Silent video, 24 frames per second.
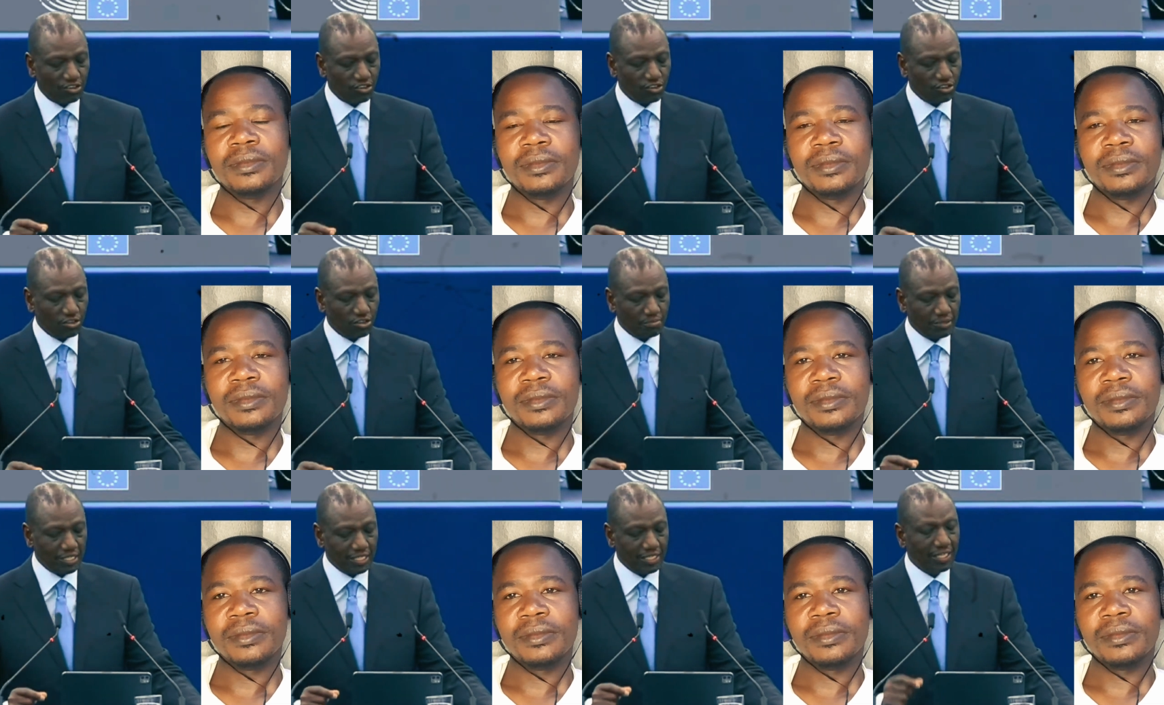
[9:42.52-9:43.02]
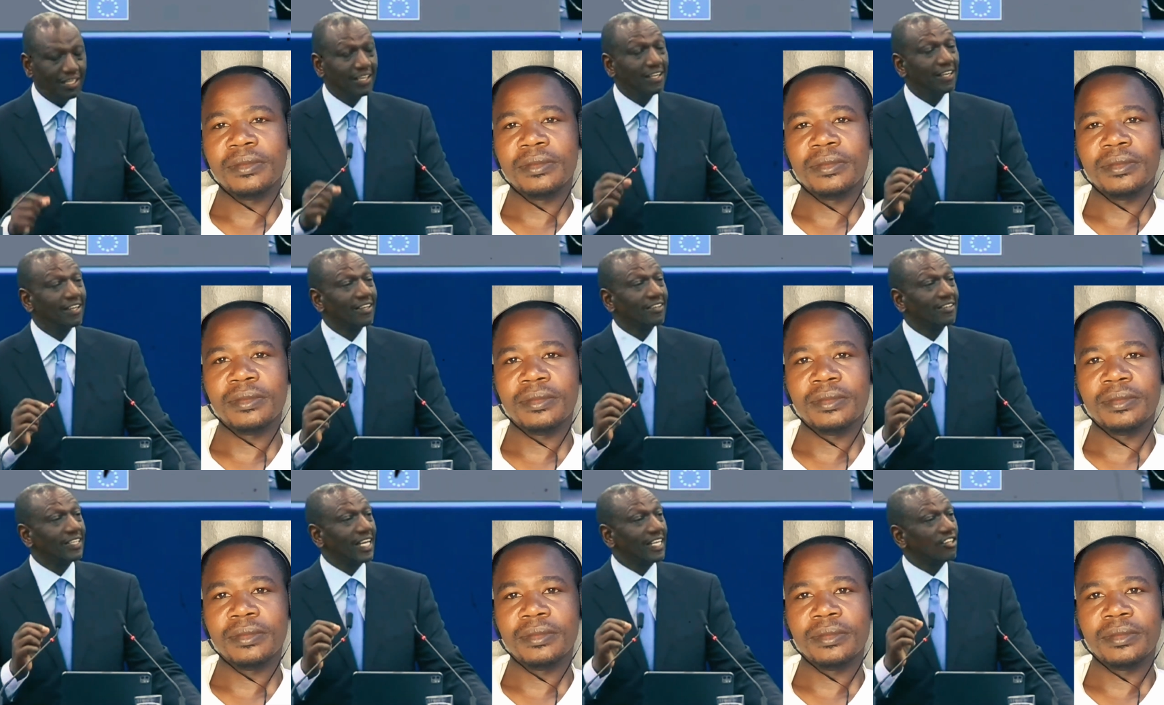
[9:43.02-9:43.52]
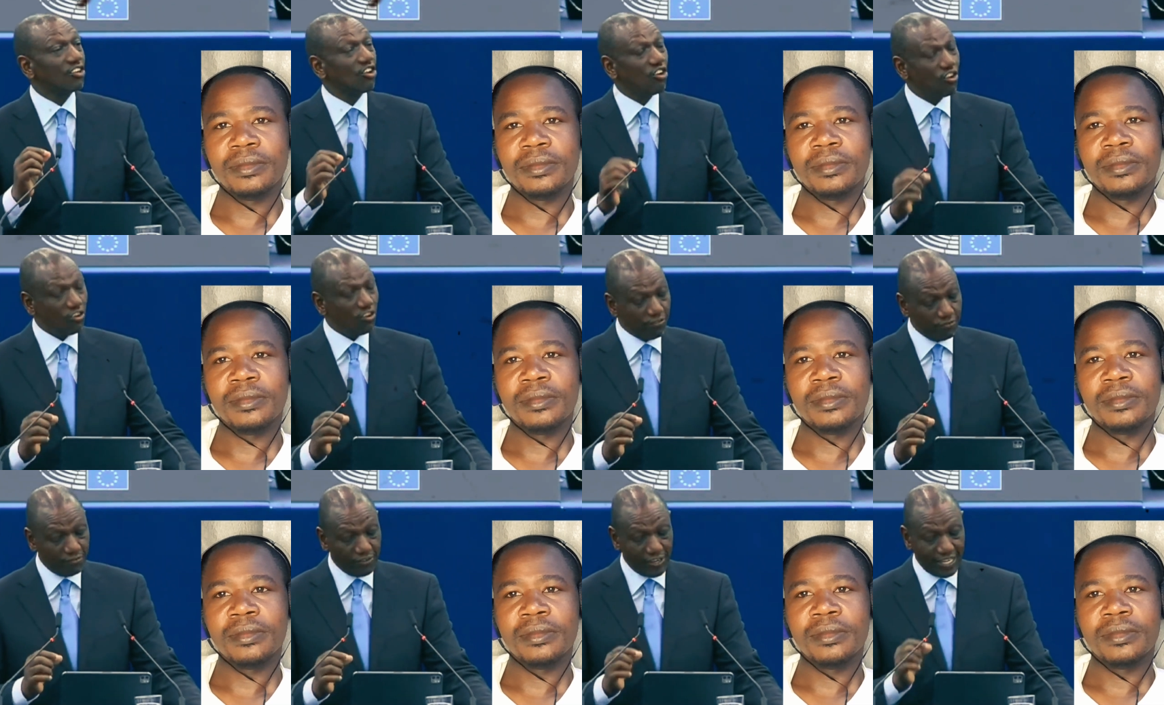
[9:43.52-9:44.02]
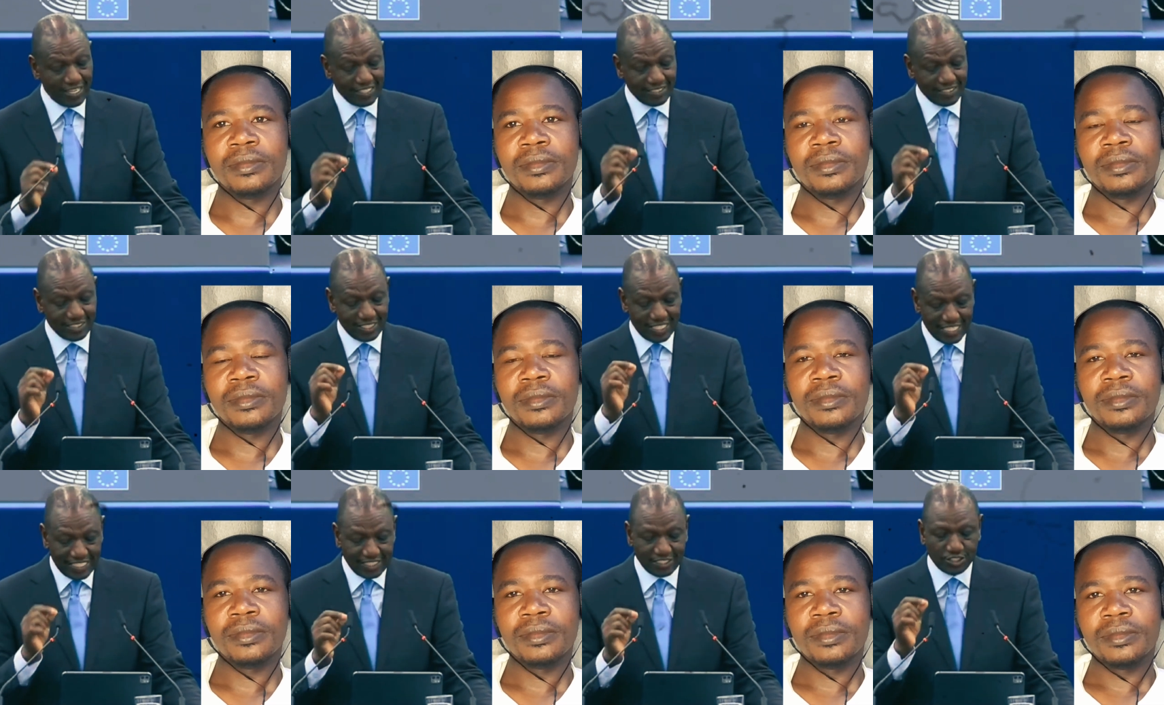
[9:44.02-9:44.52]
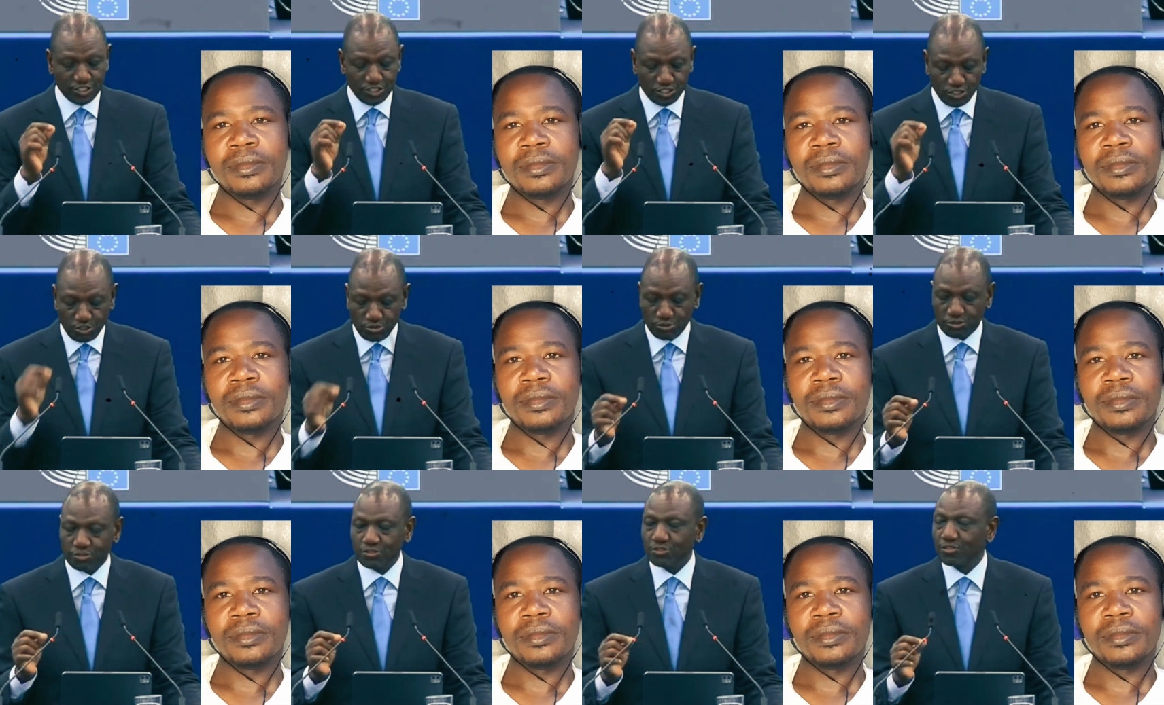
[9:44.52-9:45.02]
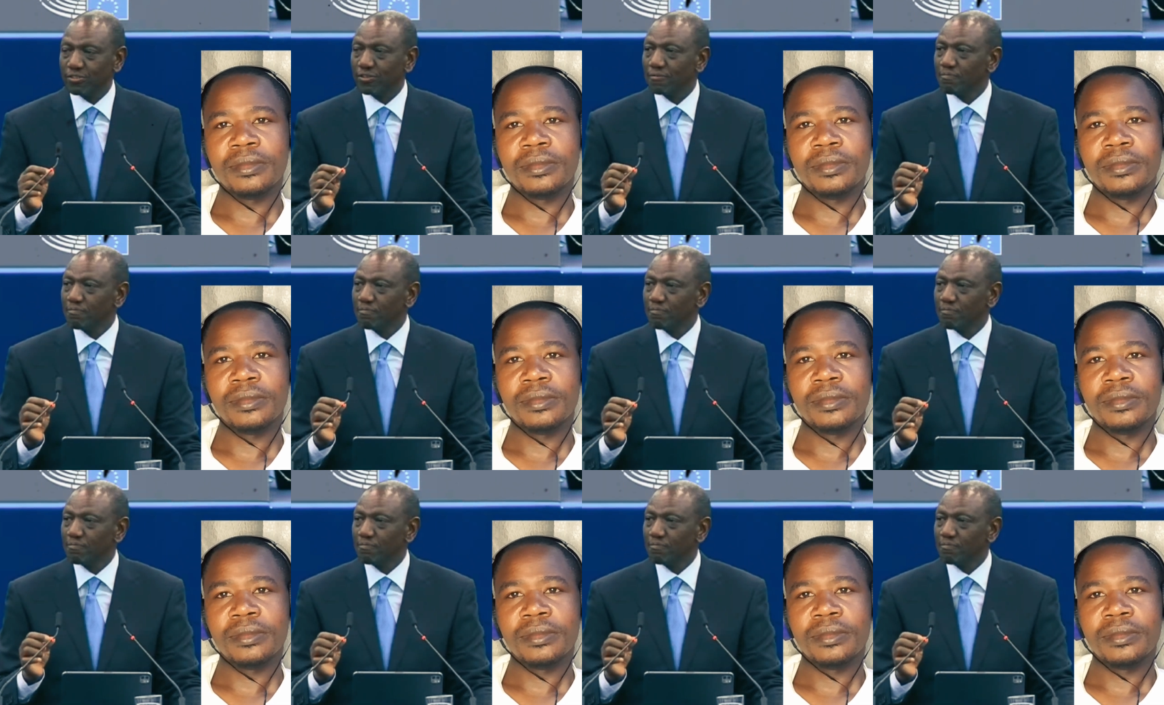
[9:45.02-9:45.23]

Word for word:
Speaker 1: economy that offers its youth